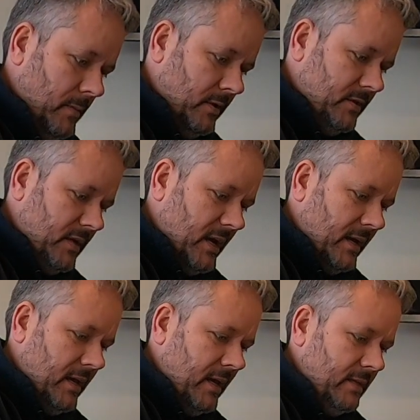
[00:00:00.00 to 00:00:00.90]

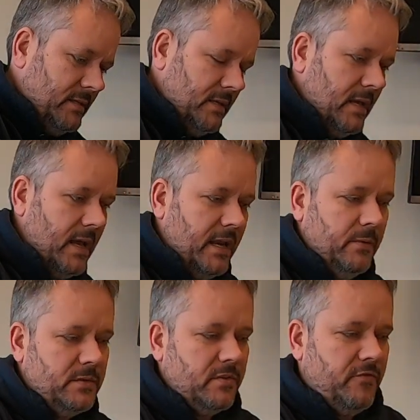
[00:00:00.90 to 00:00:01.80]
Bonsai Kit, and
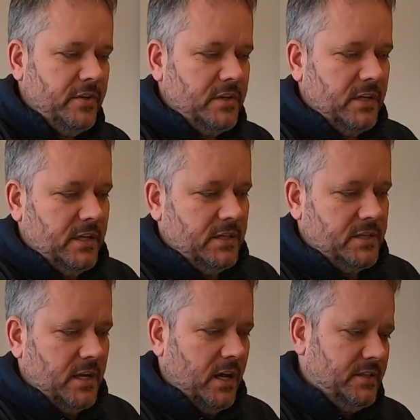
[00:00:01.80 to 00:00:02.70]
it was originally
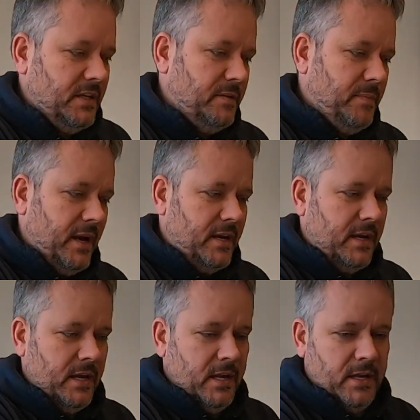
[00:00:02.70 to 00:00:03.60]
started
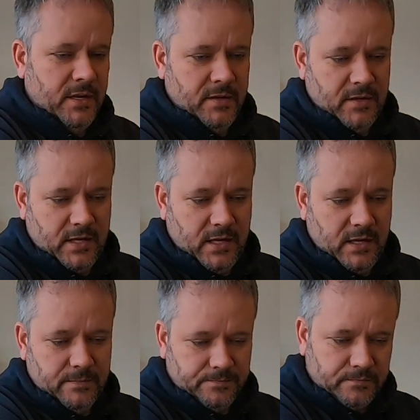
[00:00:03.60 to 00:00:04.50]
back in
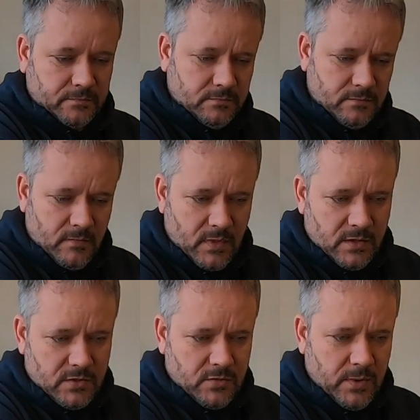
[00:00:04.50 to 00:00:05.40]
the
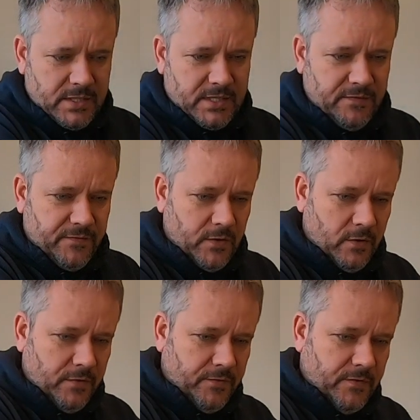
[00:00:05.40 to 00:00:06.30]

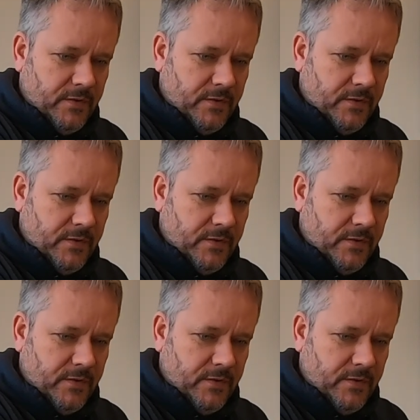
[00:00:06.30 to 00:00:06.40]
24th